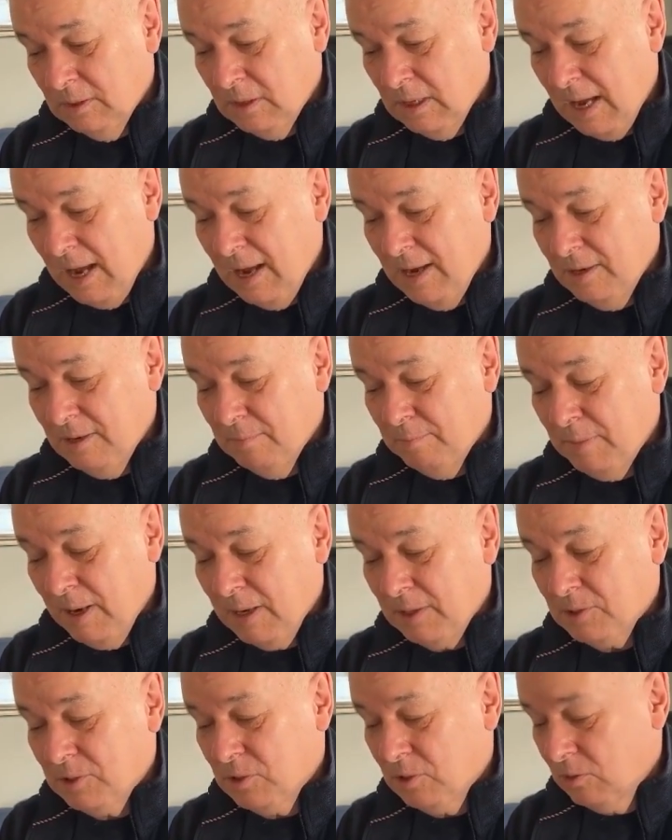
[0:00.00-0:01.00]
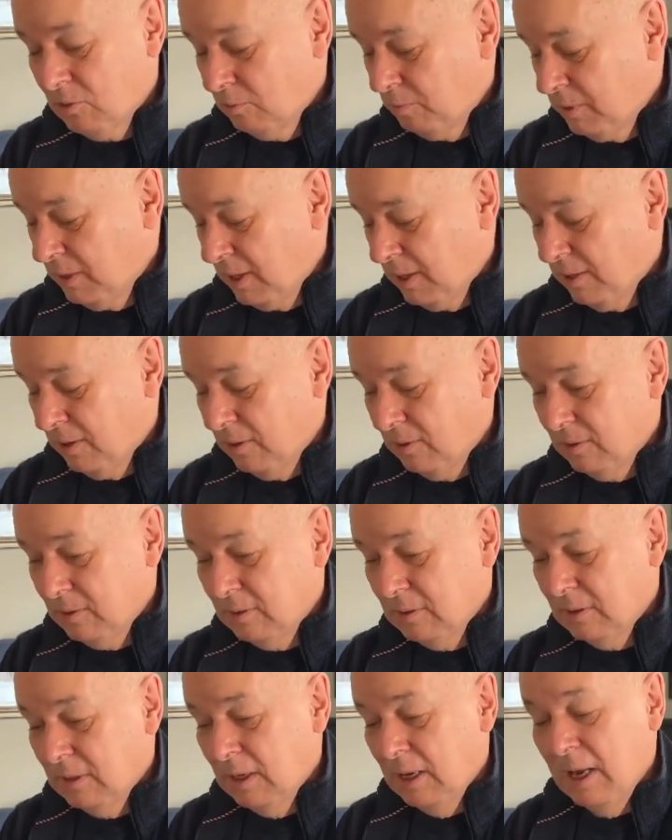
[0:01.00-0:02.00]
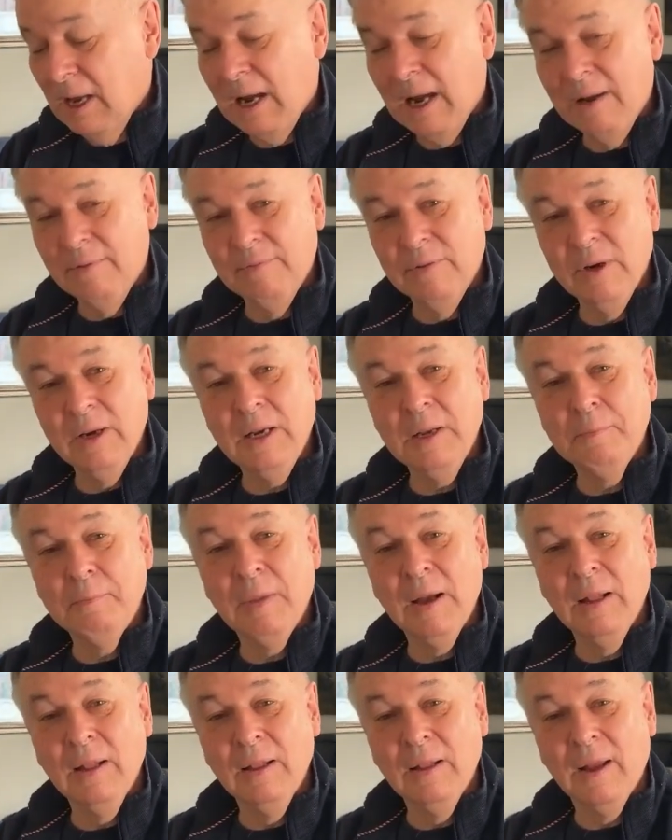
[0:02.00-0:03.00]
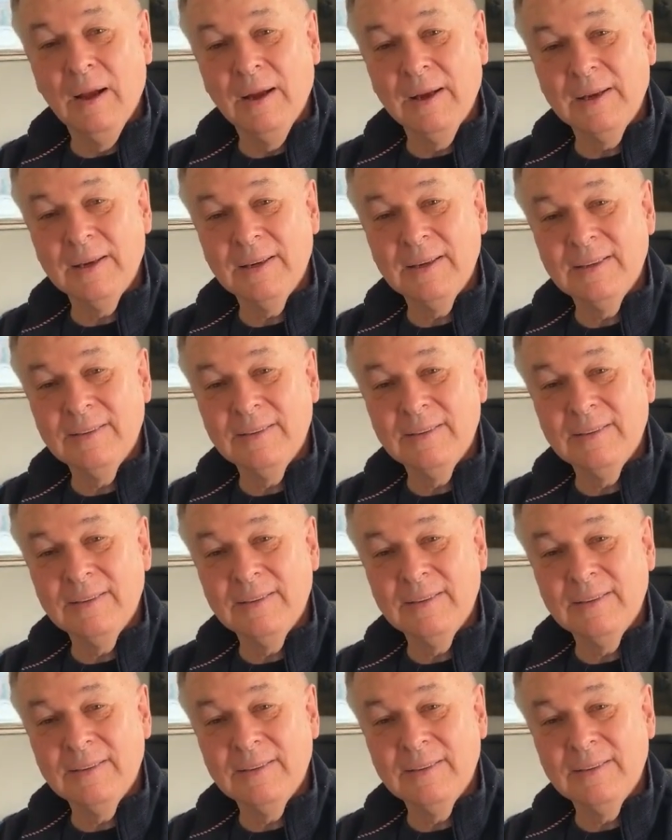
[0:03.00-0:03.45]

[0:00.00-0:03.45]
and back to piano, and really bell-like.